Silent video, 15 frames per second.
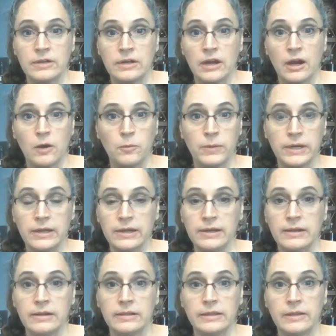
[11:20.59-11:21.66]
Are we going
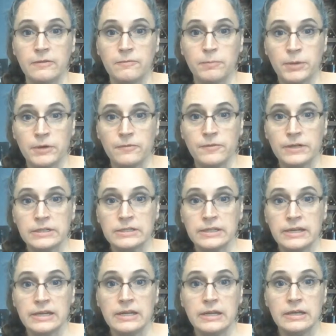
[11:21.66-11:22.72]
to live perfectly?
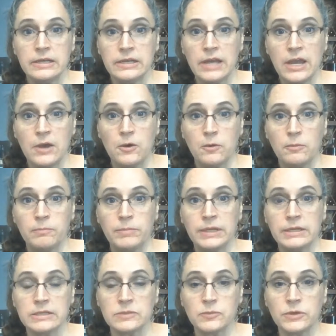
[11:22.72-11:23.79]
No,
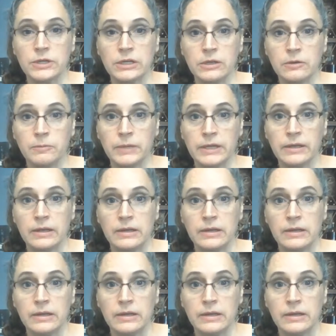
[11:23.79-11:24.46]
because we're human.